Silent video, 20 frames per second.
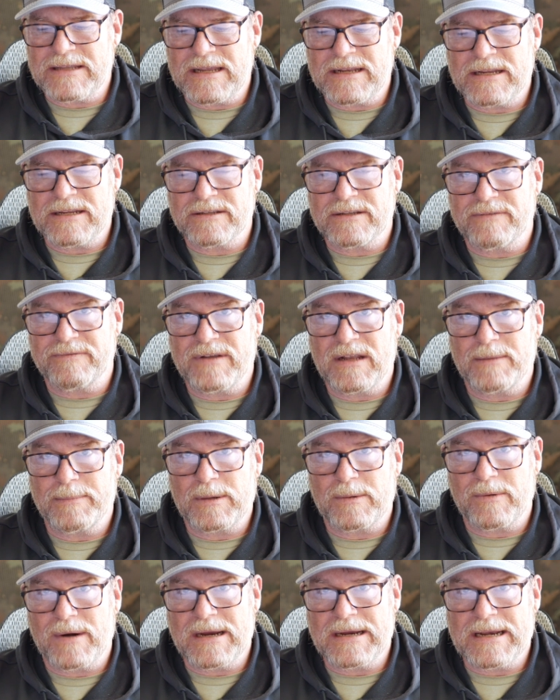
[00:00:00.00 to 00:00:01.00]
that in
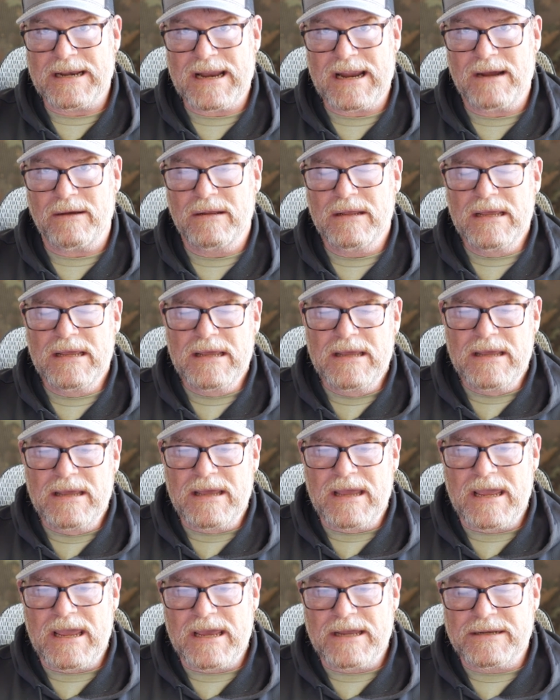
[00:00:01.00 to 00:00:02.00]
development right now,
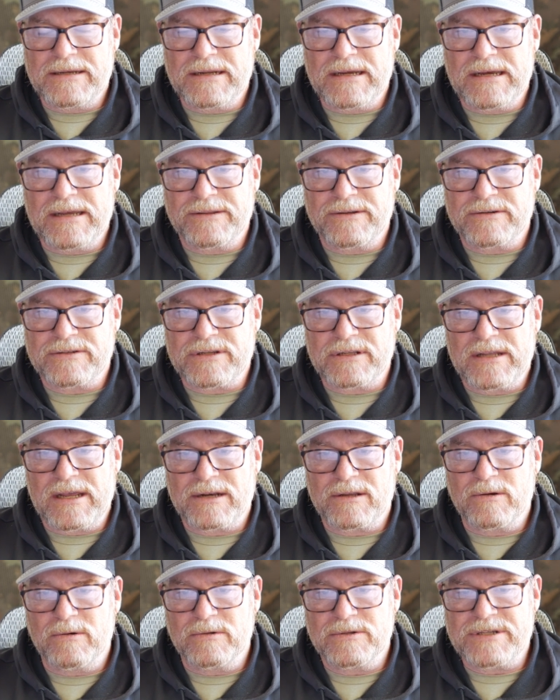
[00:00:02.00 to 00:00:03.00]
and uh, there's a lot
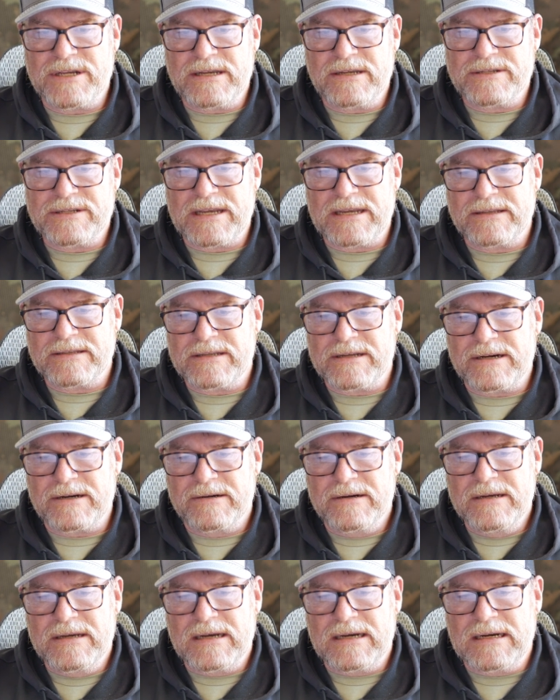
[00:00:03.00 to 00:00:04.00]
of cool sales out there.
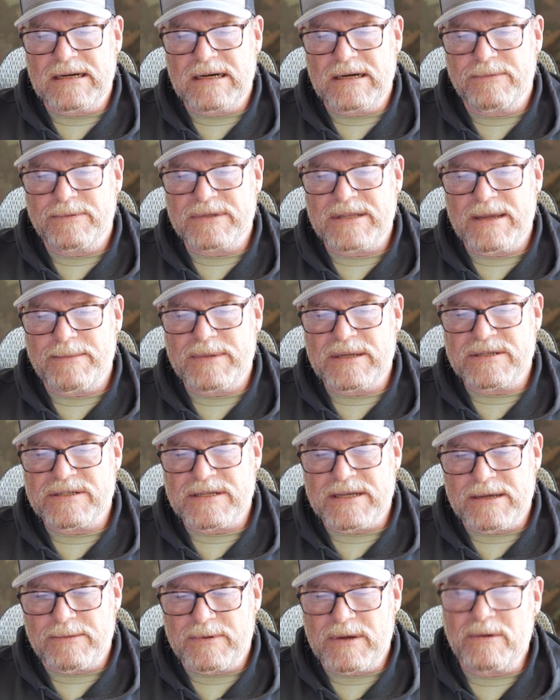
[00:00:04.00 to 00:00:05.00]
Uh, with that being
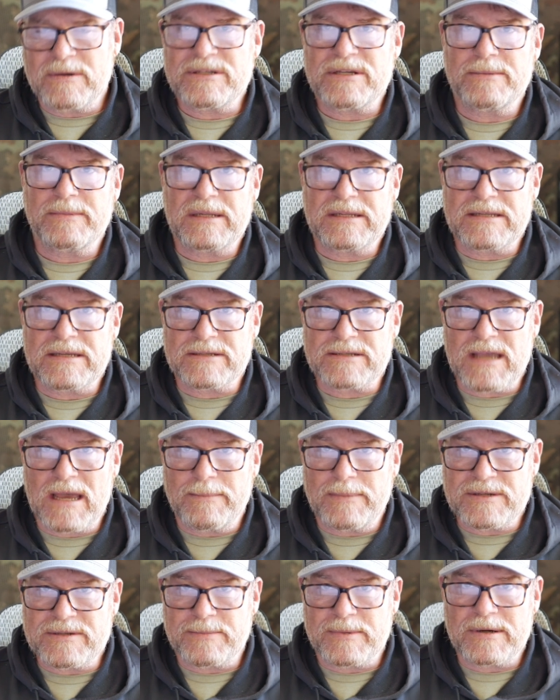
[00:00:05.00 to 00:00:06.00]
said, we always end them like this God
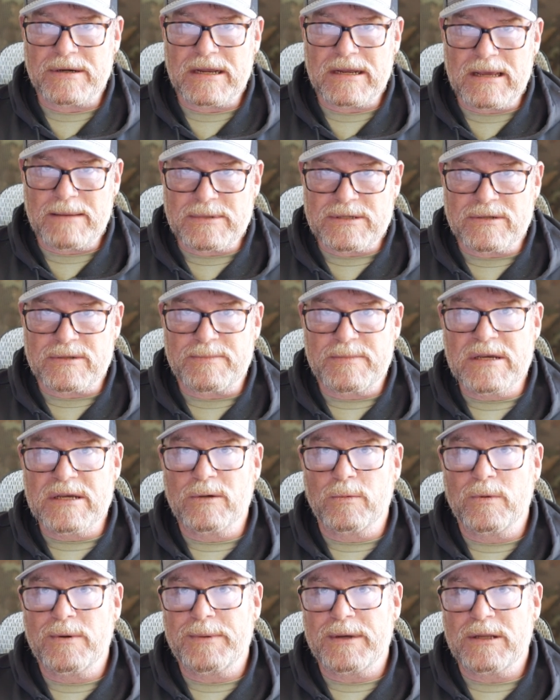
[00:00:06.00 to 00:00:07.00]
bless America. God bless us
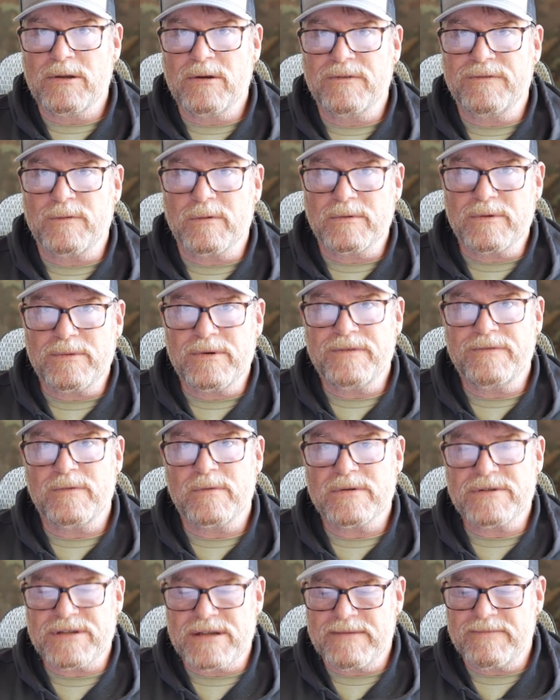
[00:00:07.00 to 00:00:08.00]
men, women in uniform
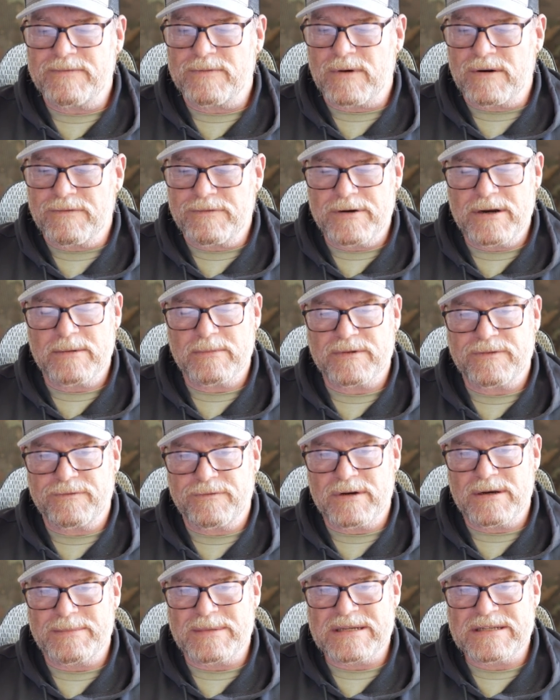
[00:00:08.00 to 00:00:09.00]
24 7 for our freedom because
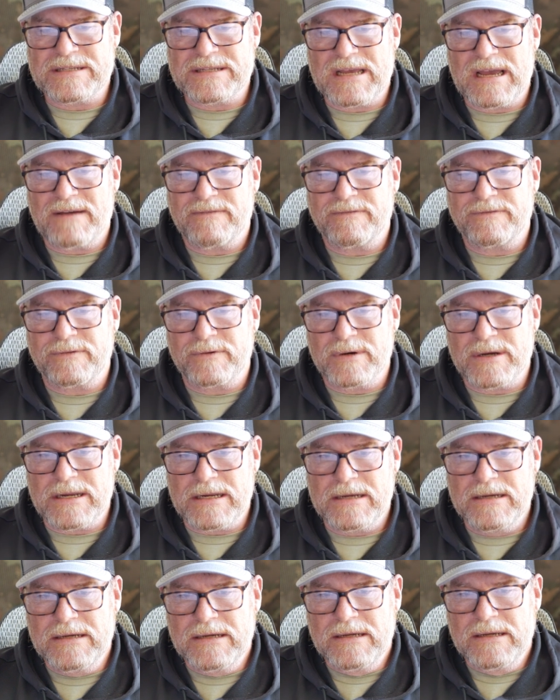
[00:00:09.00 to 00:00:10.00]
freedom is not free.